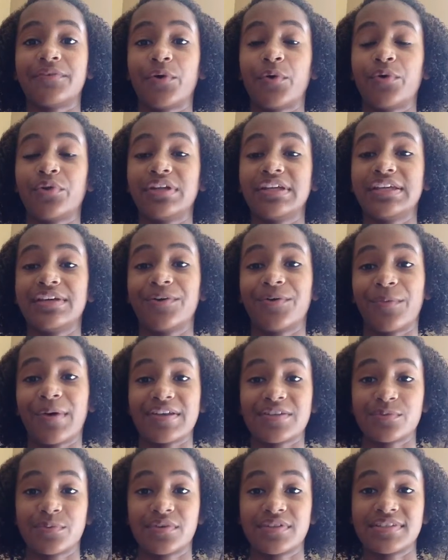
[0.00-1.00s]
old
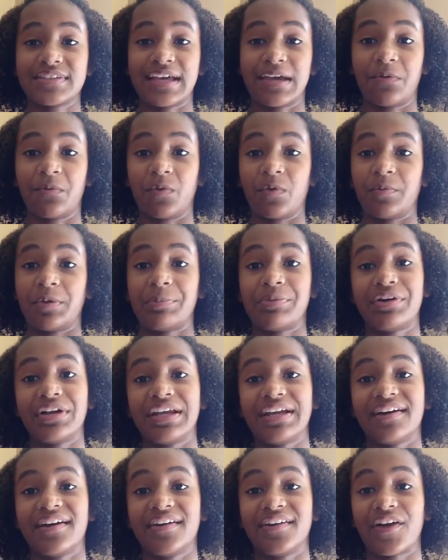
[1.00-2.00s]
EOS ones, I will be
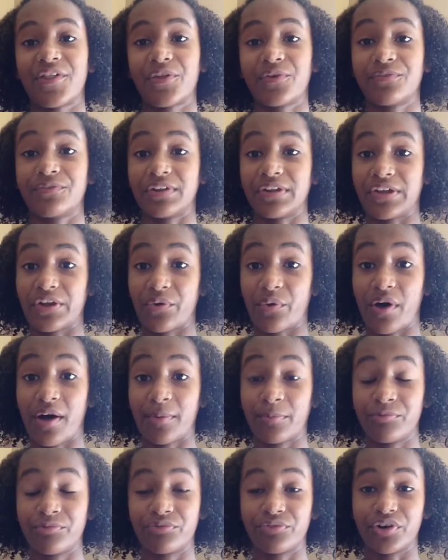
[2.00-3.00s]
putting another video
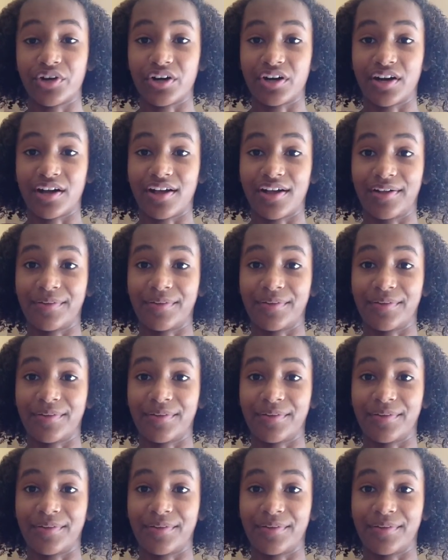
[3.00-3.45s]
up for